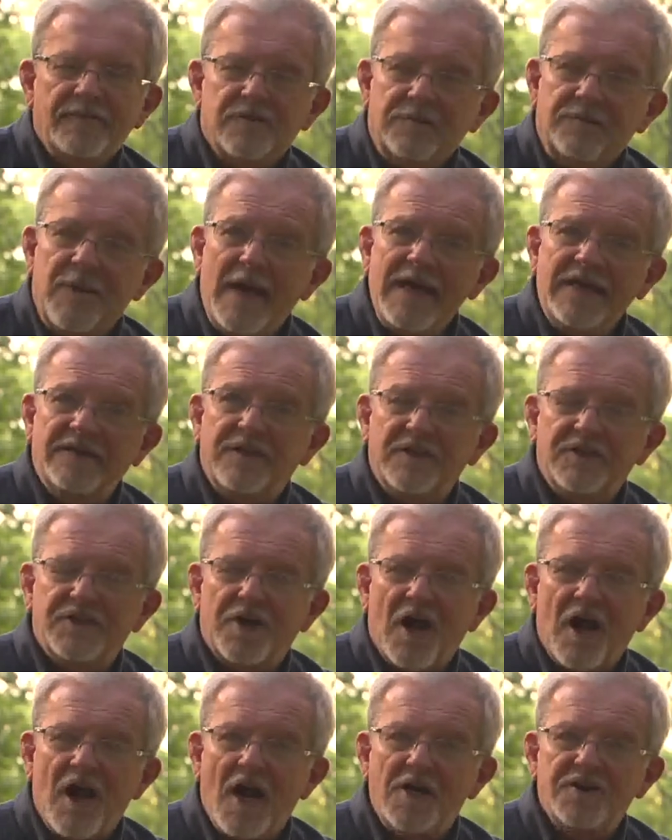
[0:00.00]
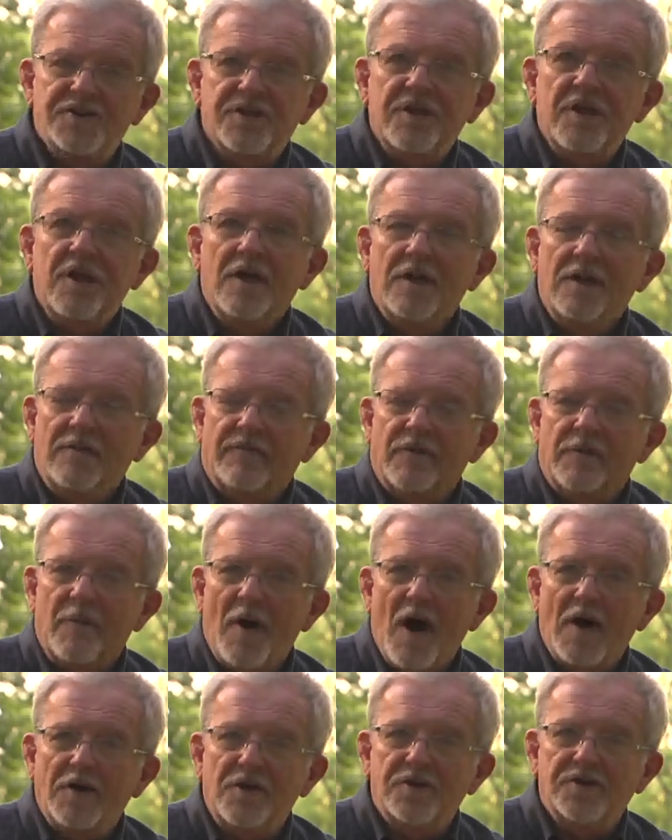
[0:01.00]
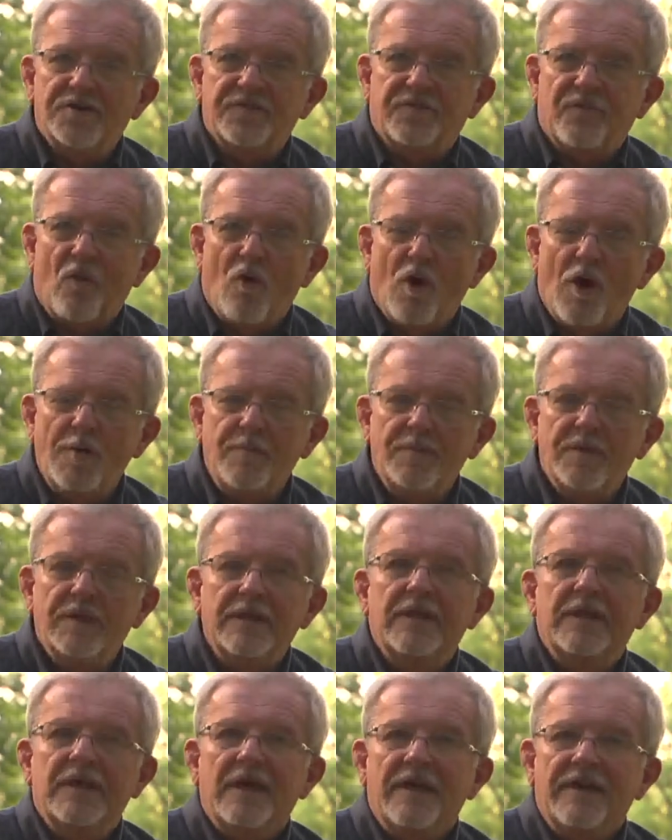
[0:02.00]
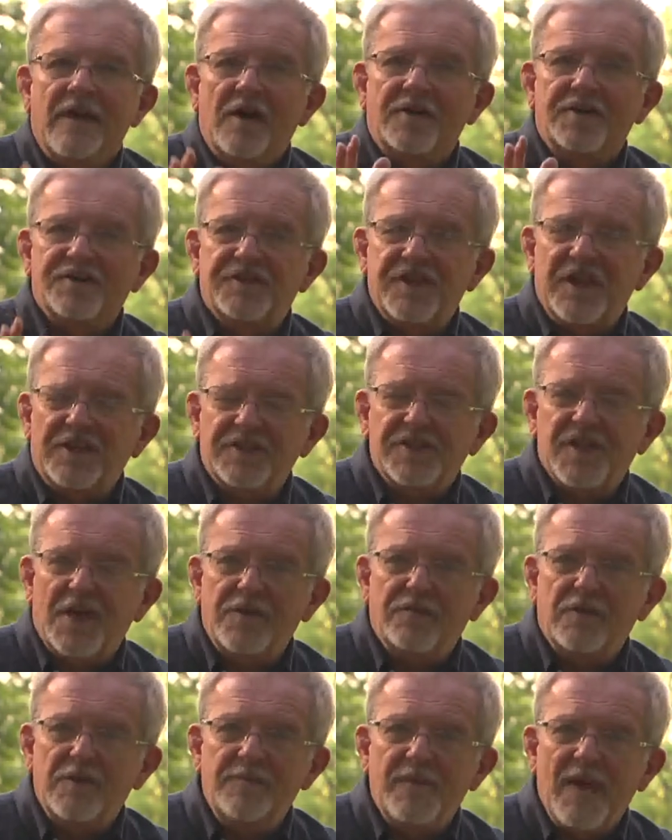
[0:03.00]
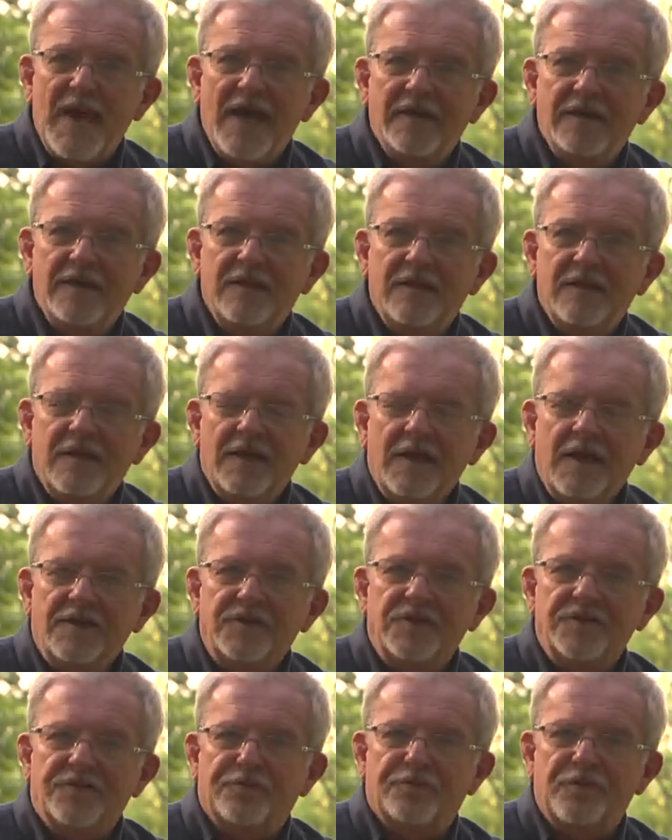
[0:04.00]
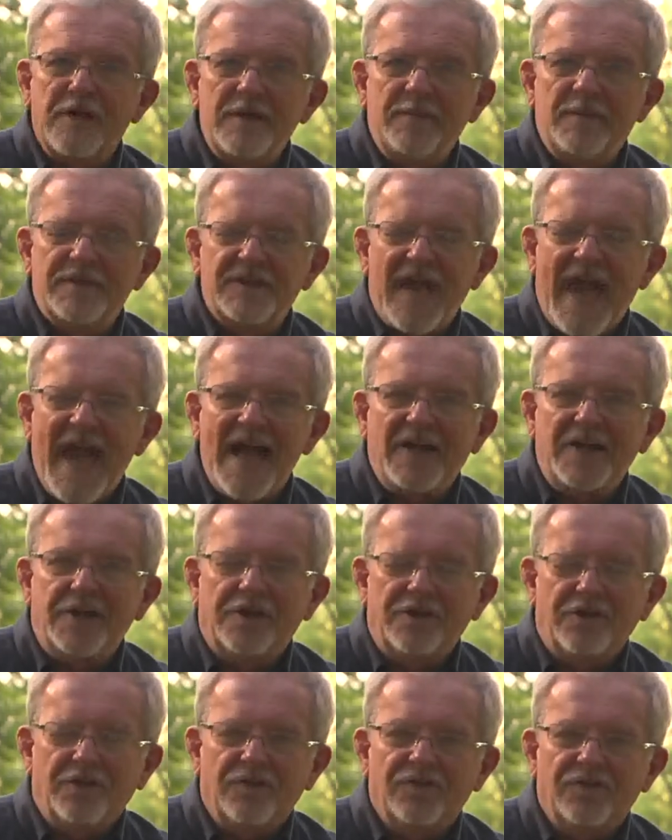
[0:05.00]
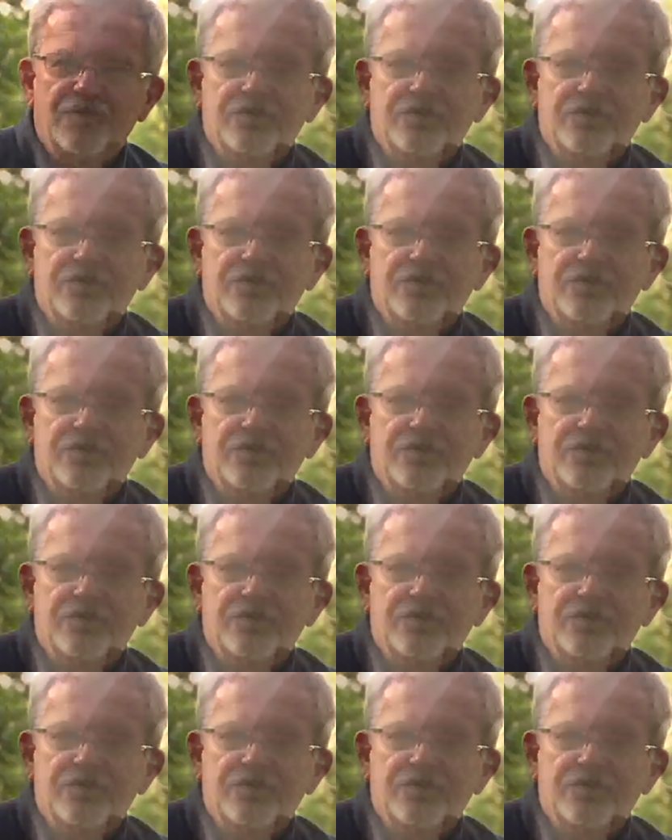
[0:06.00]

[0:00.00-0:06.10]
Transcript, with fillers: To make the charge, the Vermonters formed their 600 men into 3 battalions.